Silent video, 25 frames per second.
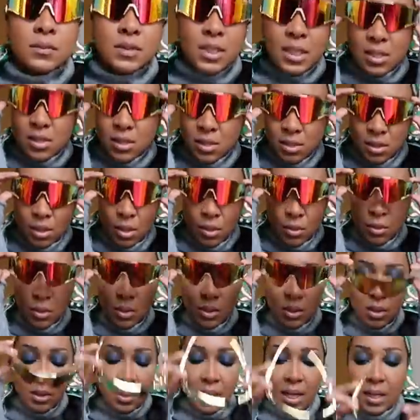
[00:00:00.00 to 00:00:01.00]
They're so
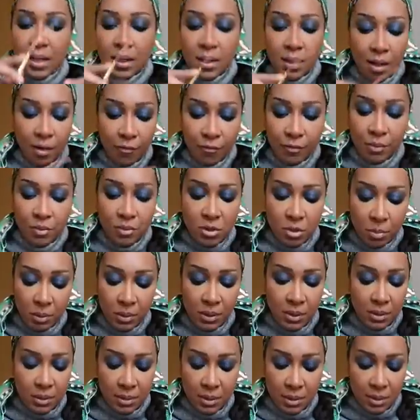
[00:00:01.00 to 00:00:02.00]
good. I love them to
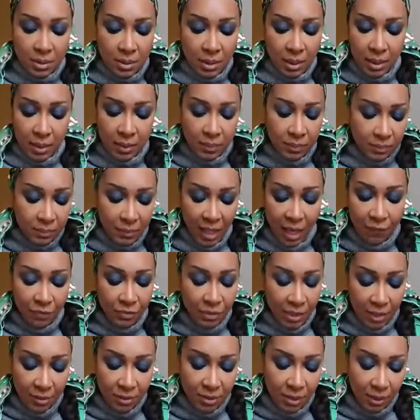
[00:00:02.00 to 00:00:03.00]
pieces. I have
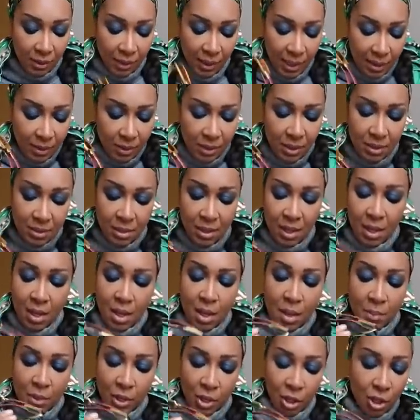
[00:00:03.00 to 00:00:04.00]
nothing like these.
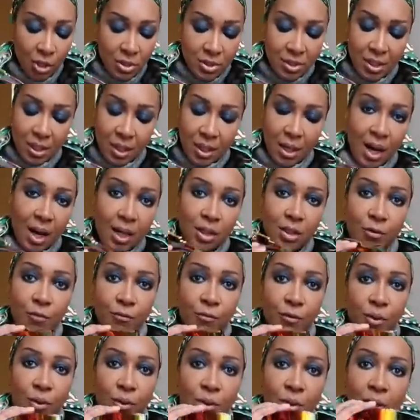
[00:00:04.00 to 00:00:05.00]
Because they're
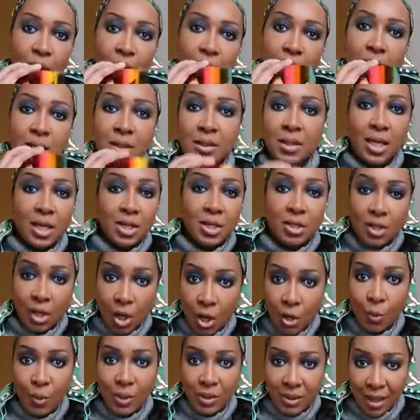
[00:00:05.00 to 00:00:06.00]
colorful, they
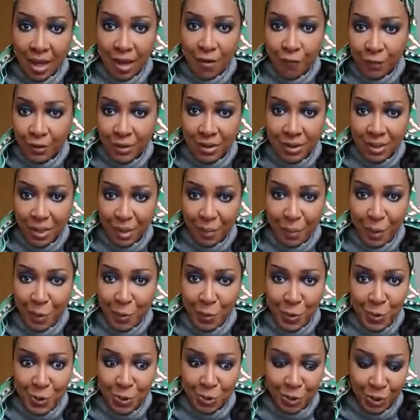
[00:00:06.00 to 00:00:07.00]
go with everything in my
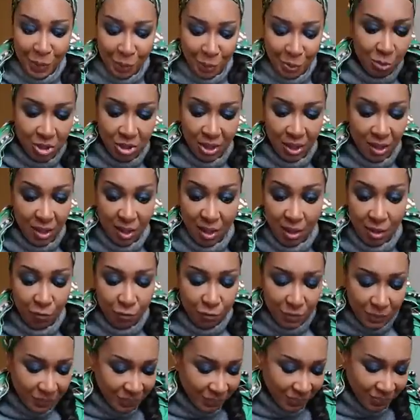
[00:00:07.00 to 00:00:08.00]
wardrobe, which I love.
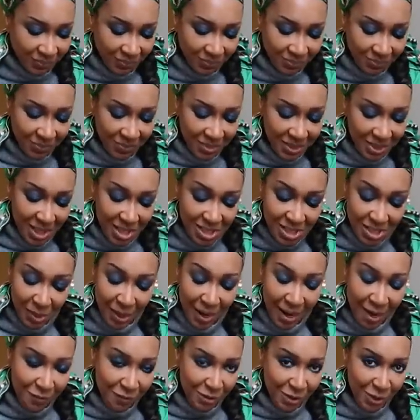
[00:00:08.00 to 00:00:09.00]
So I
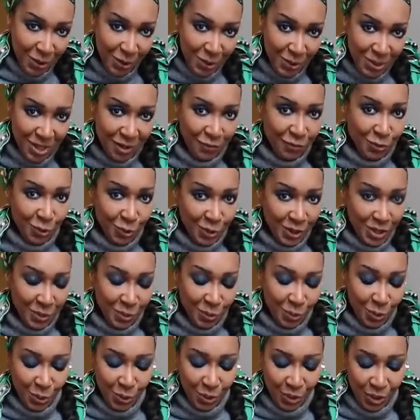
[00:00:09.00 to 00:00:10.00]
have those, I've already
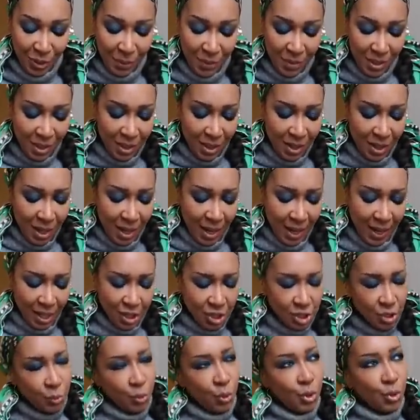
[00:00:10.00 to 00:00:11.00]
worn them. I
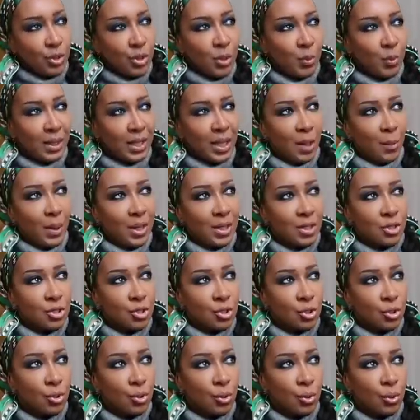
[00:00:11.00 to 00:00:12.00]
actually wore them when I went
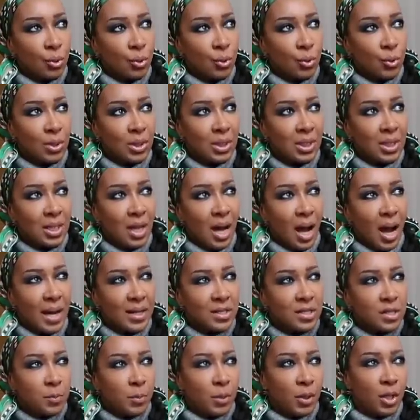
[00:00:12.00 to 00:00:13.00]
to the
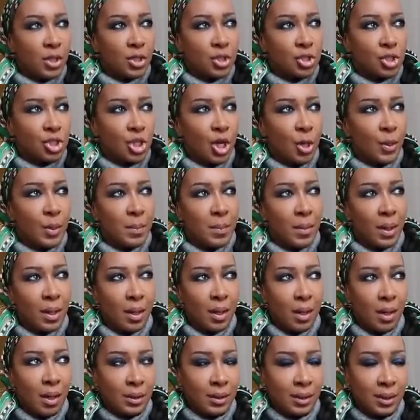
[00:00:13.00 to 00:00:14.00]
Iceberg show in
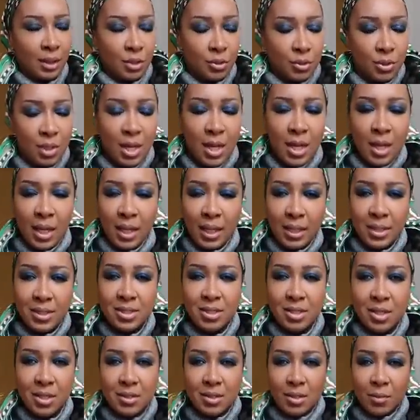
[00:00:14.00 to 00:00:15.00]
Milan, and I'll
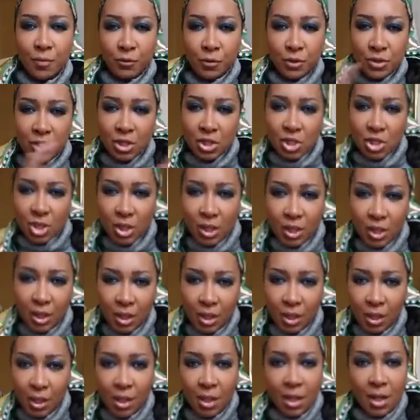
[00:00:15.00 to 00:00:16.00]
insert some footage
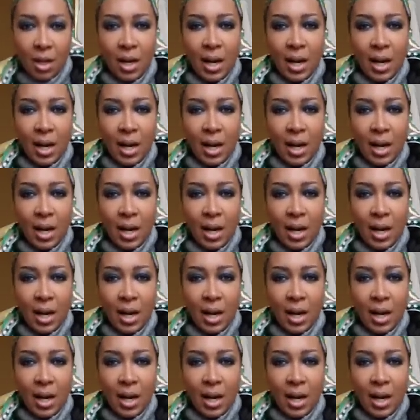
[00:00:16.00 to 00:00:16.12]
here.